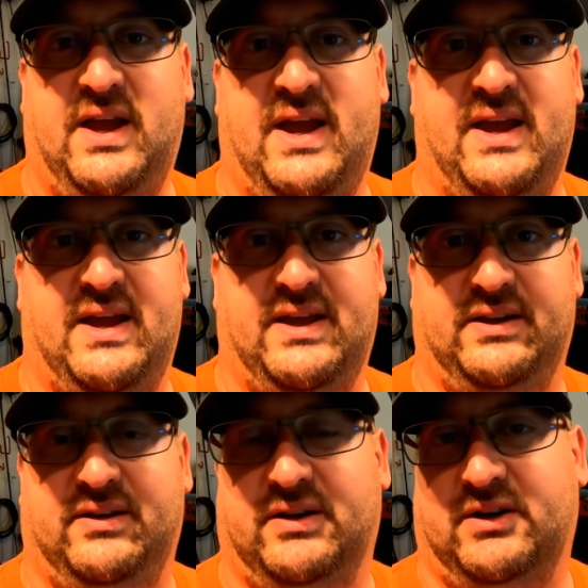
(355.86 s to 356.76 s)

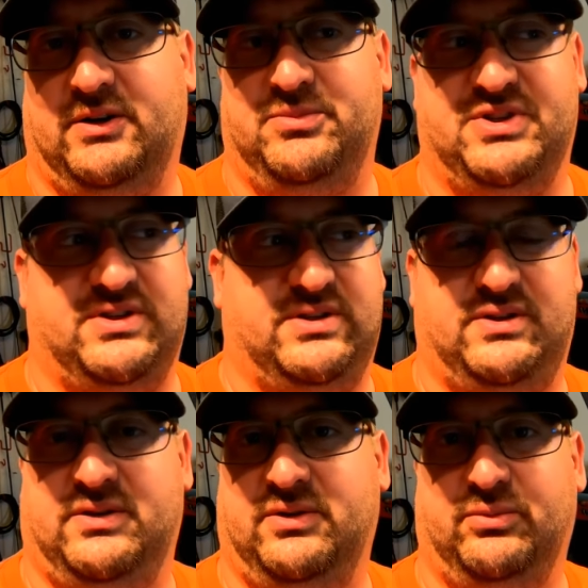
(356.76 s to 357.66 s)
and
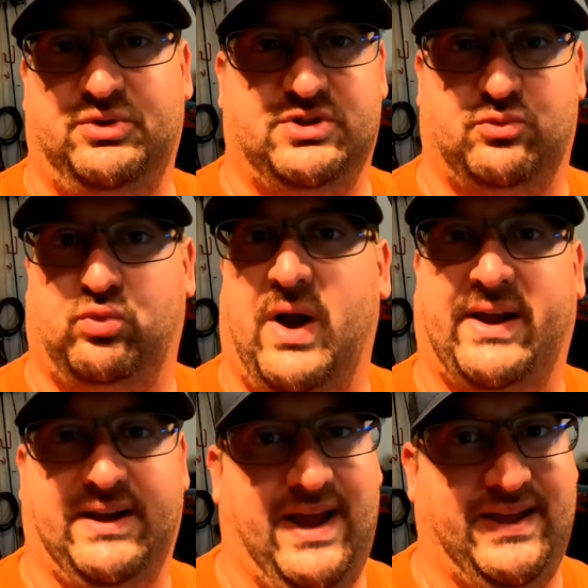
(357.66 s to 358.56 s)
will just
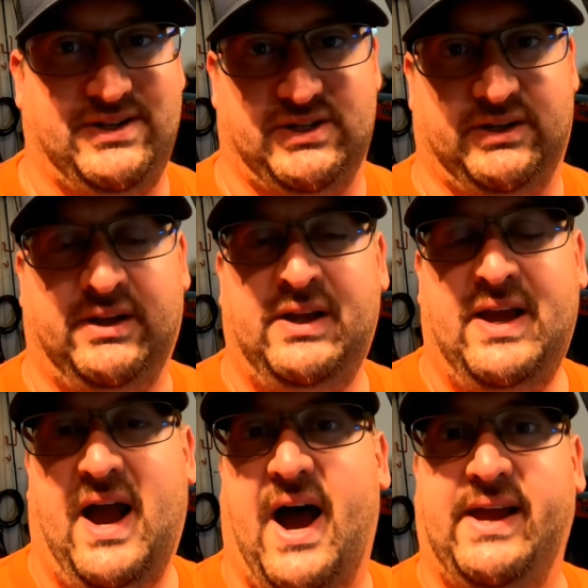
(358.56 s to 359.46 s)
wreck an engine.
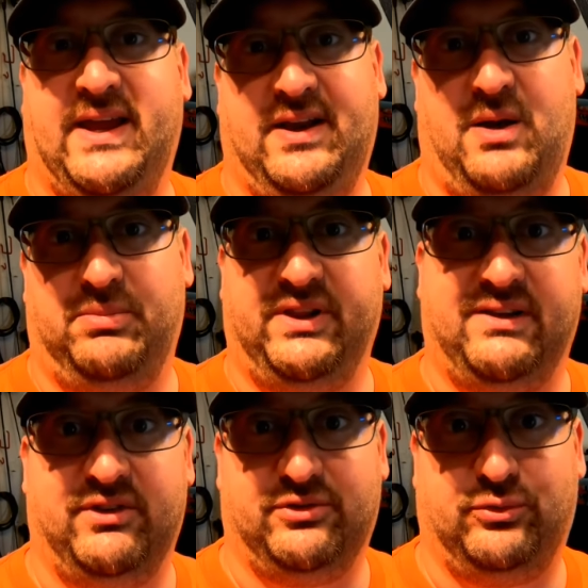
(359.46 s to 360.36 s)
I cannot
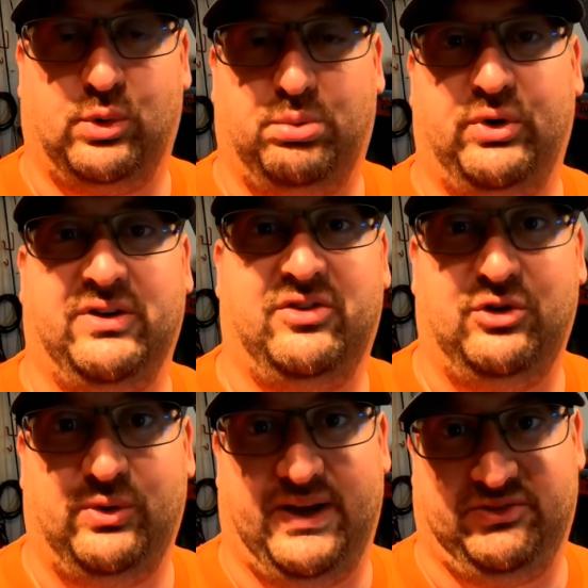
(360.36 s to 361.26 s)
believe this
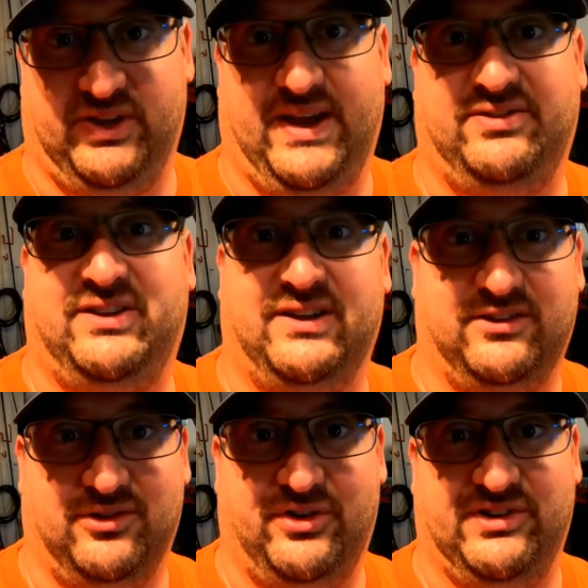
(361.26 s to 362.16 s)
4.2 has lasted
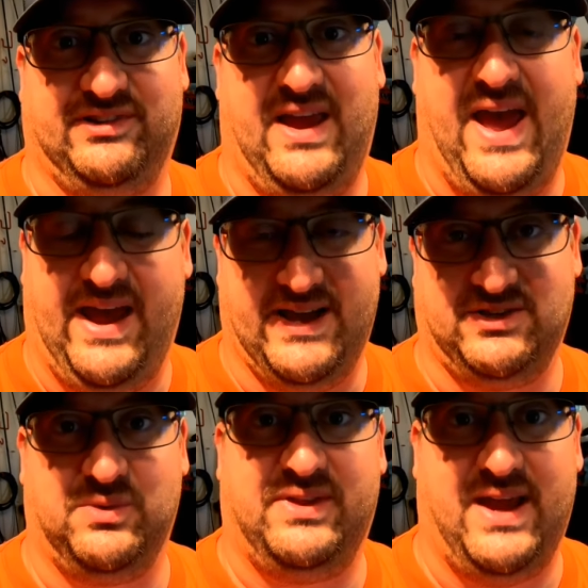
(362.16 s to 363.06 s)
as long as it
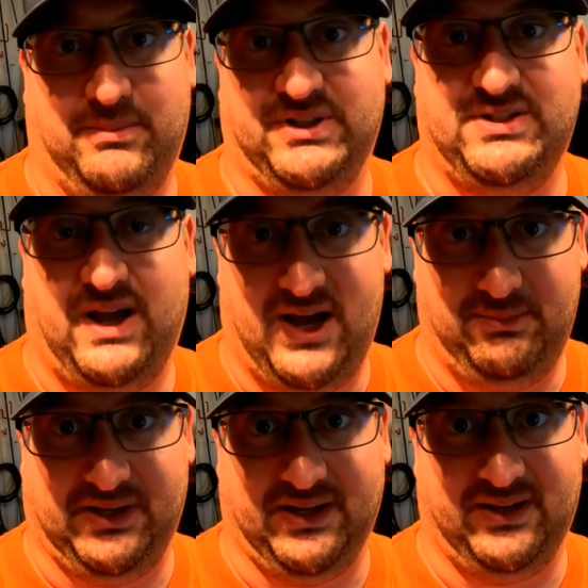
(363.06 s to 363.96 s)
has with much
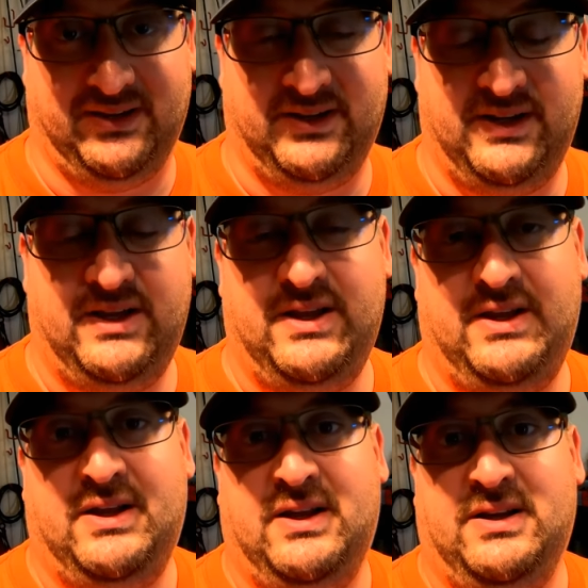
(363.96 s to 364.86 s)
timing in it.
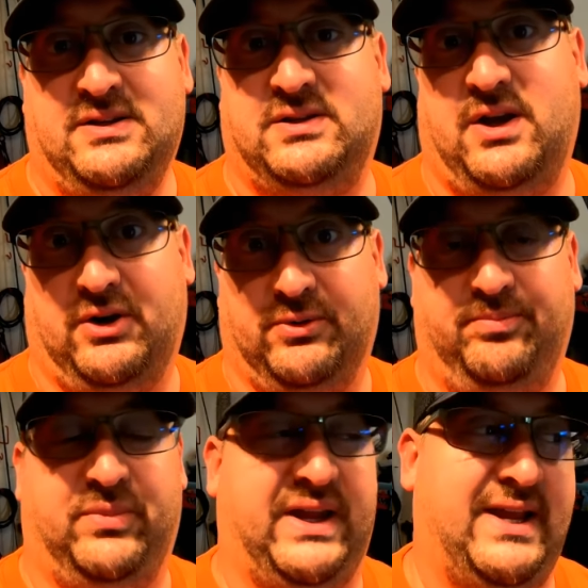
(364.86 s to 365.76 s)
So,
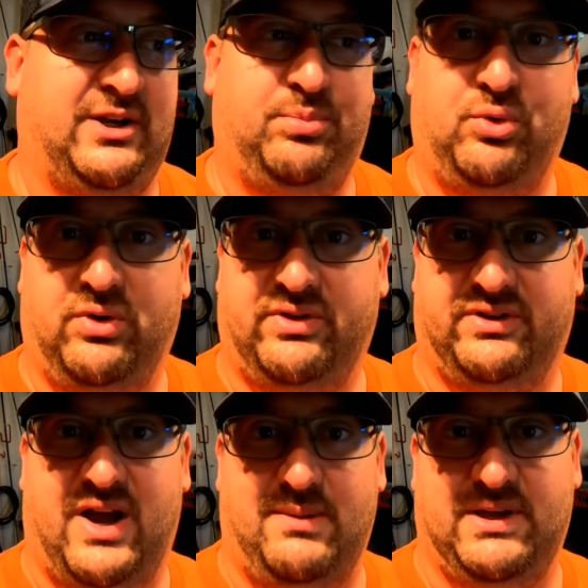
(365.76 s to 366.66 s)
mechanic pulled all the
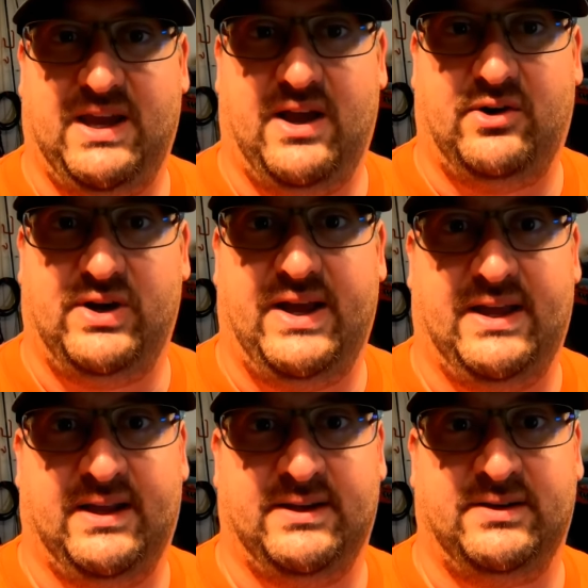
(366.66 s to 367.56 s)
timing out,
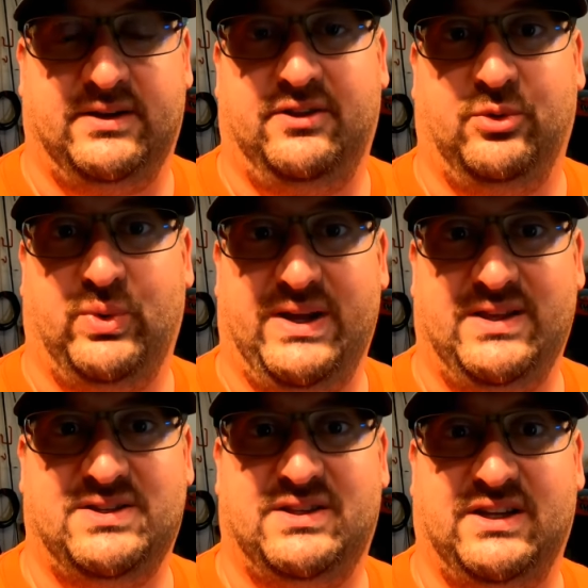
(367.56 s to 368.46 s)
and the way
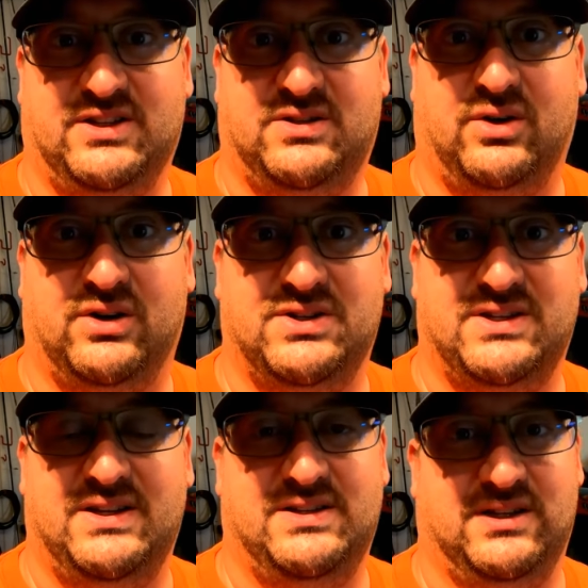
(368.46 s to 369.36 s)
this thing
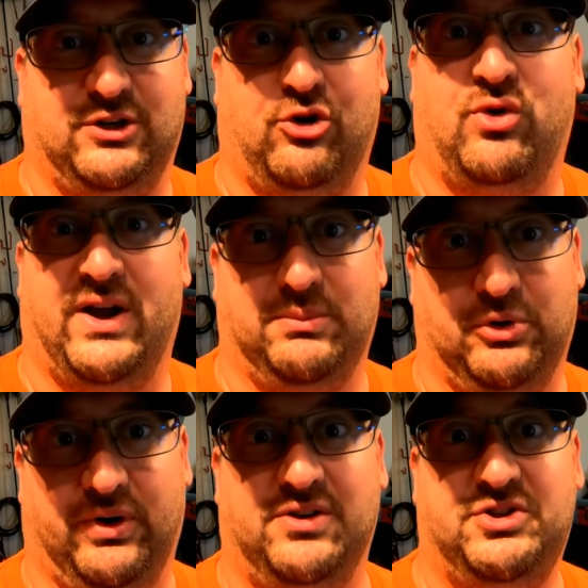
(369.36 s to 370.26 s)
starts is
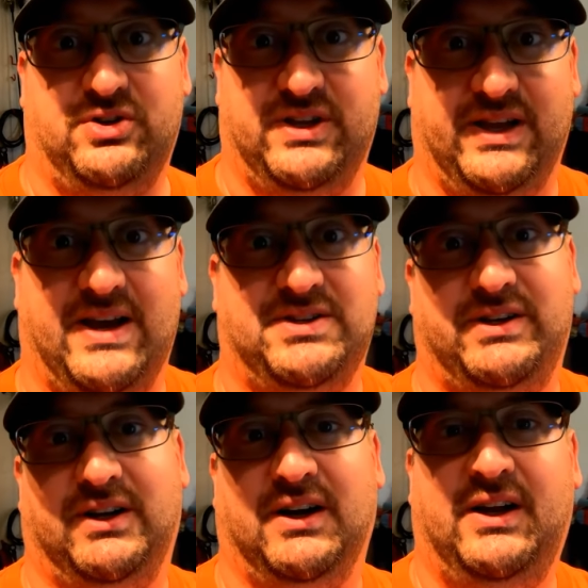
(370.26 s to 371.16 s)
incredible. And I'll show you guys
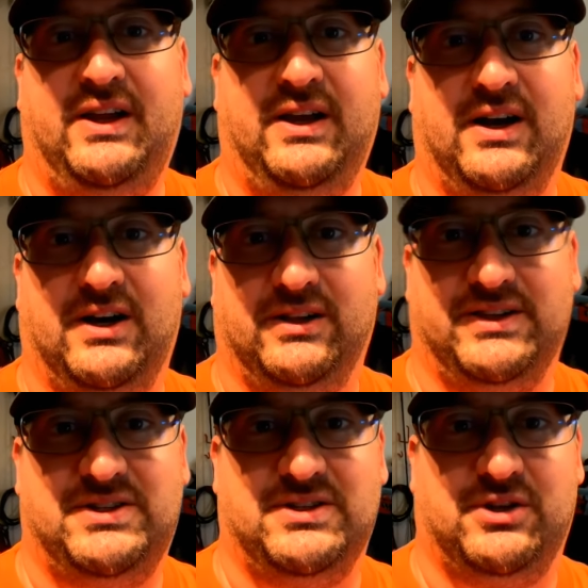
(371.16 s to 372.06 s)
here.
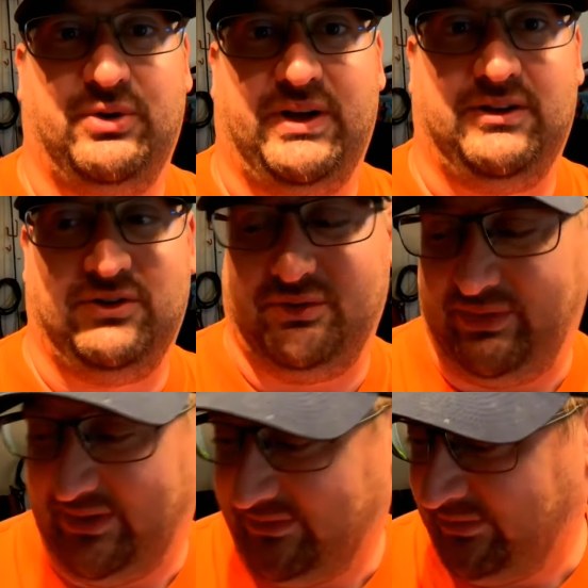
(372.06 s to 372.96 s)
Let's just go ahead and do
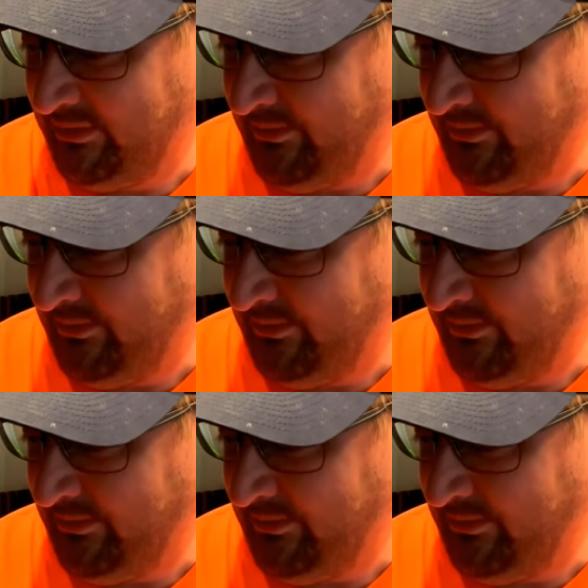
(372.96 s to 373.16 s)
this.